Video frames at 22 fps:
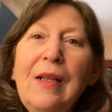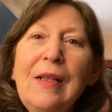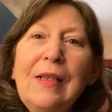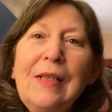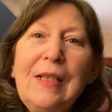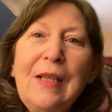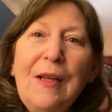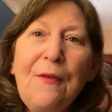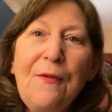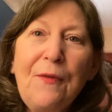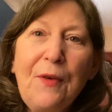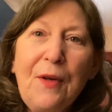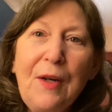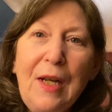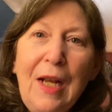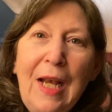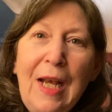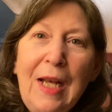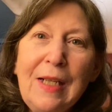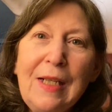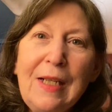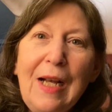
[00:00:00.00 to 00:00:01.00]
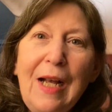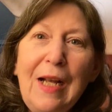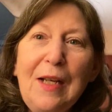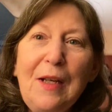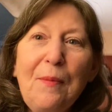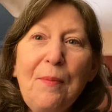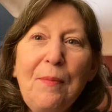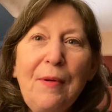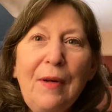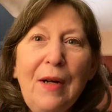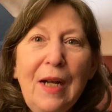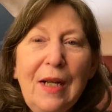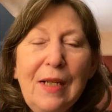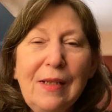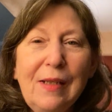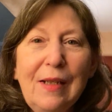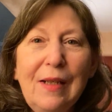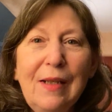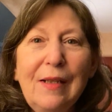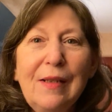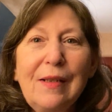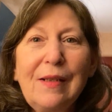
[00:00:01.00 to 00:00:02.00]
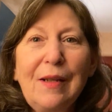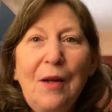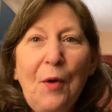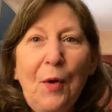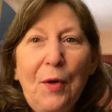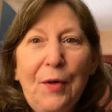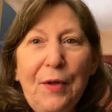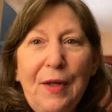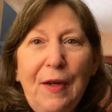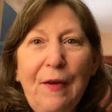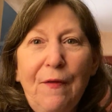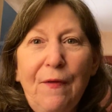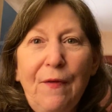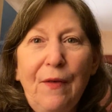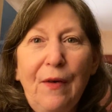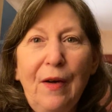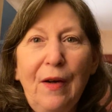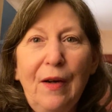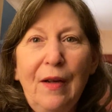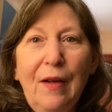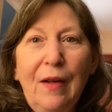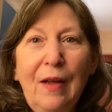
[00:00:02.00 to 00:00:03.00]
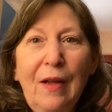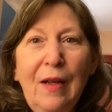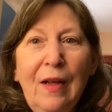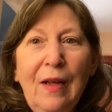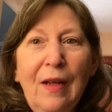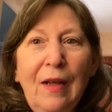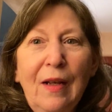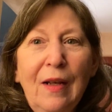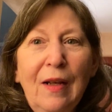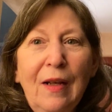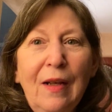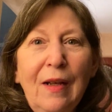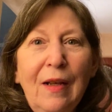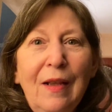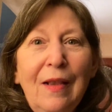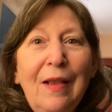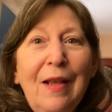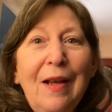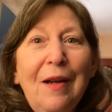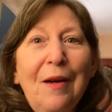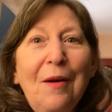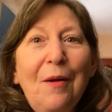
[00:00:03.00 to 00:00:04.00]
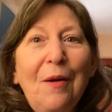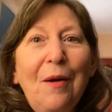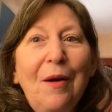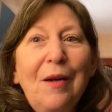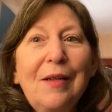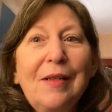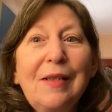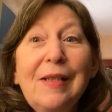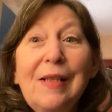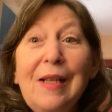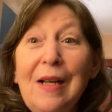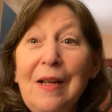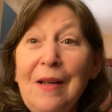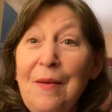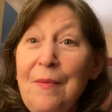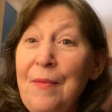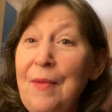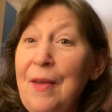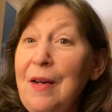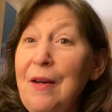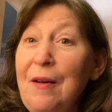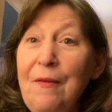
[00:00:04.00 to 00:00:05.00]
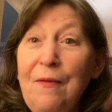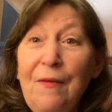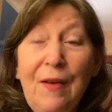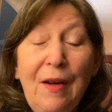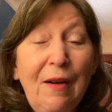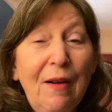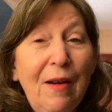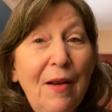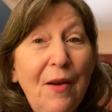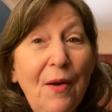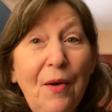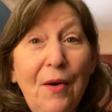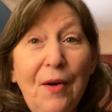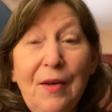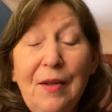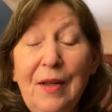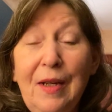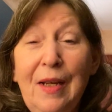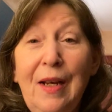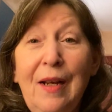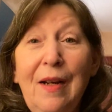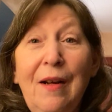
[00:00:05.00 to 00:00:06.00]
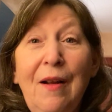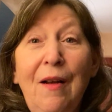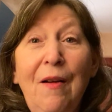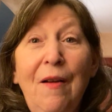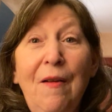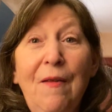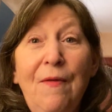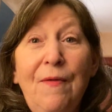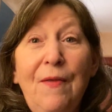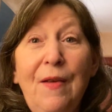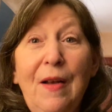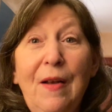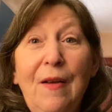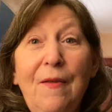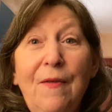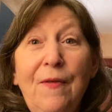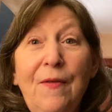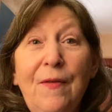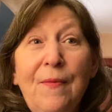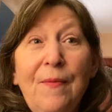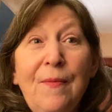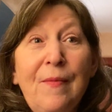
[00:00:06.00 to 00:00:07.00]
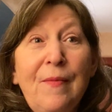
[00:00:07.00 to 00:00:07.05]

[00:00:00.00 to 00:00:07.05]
Different antidepressants are different. There are some that are very hard to get off of.